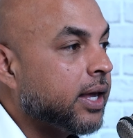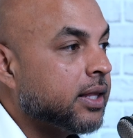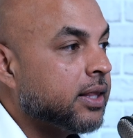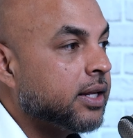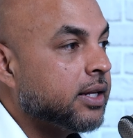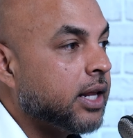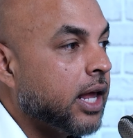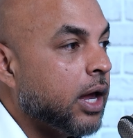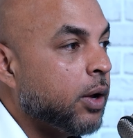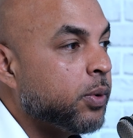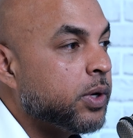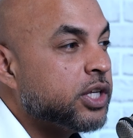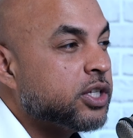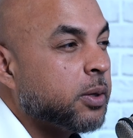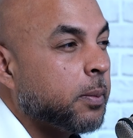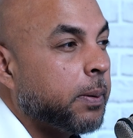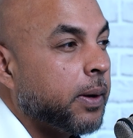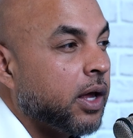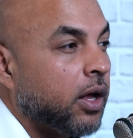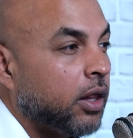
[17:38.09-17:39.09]
in the day, we used
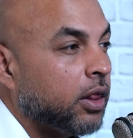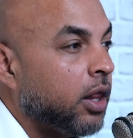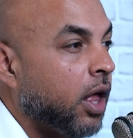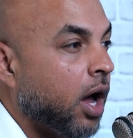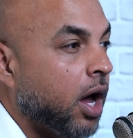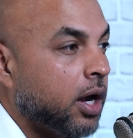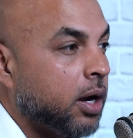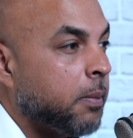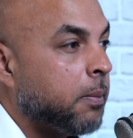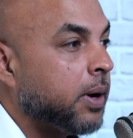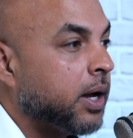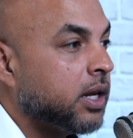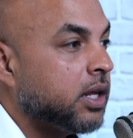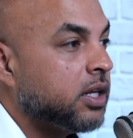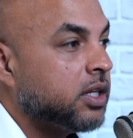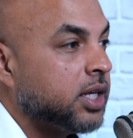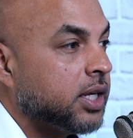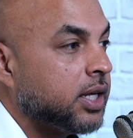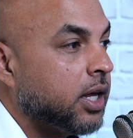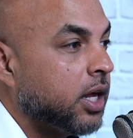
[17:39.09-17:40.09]
to pay a lot of money
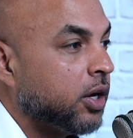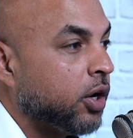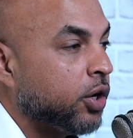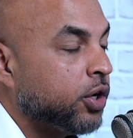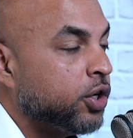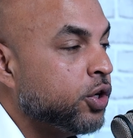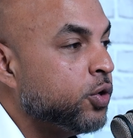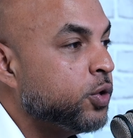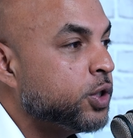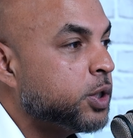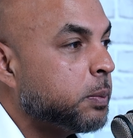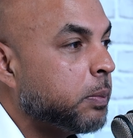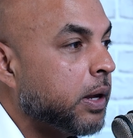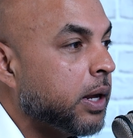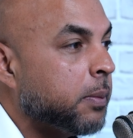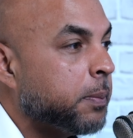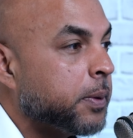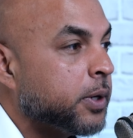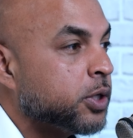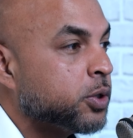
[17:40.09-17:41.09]
to get on
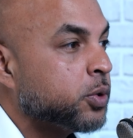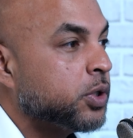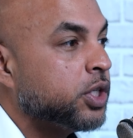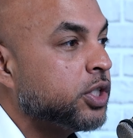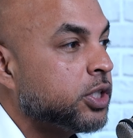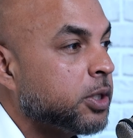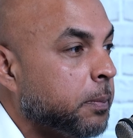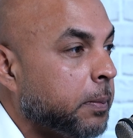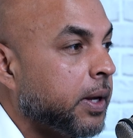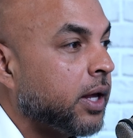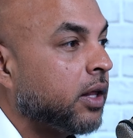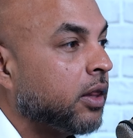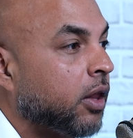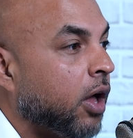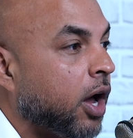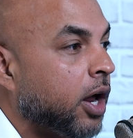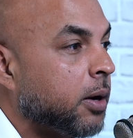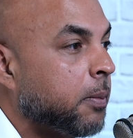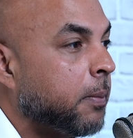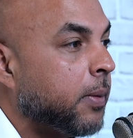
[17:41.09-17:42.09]
newspapers. We used to pay a
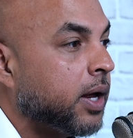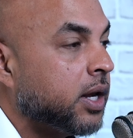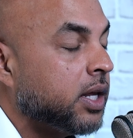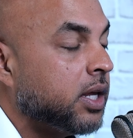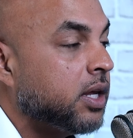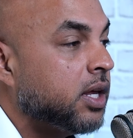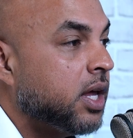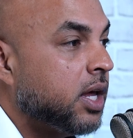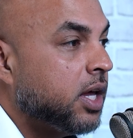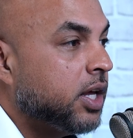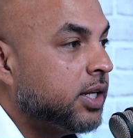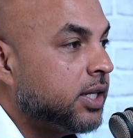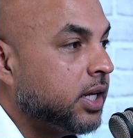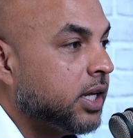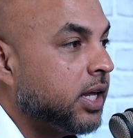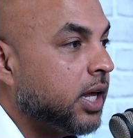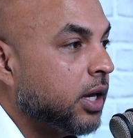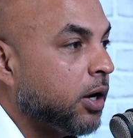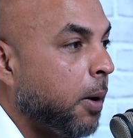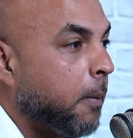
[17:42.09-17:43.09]
lot of money to
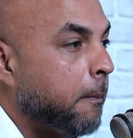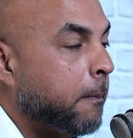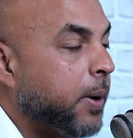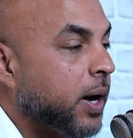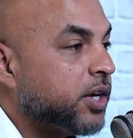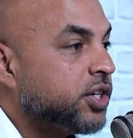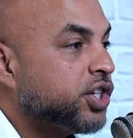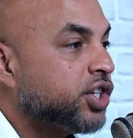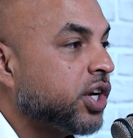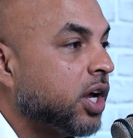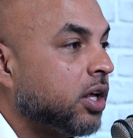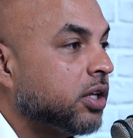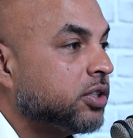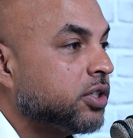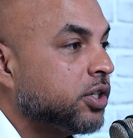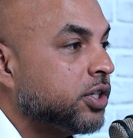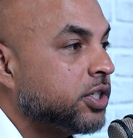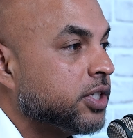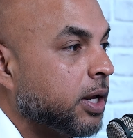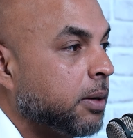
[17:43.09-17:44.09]
get on bus
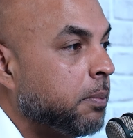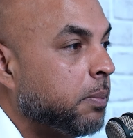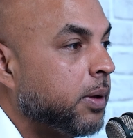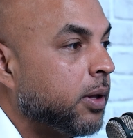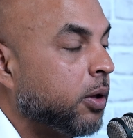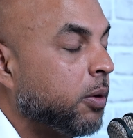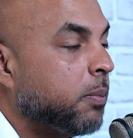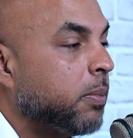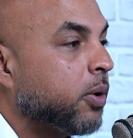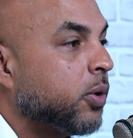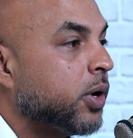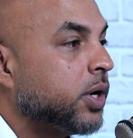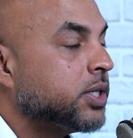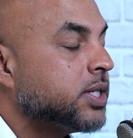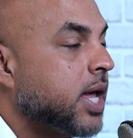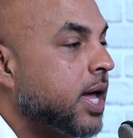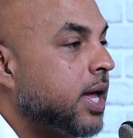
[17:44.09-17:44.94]
shelters and billboards.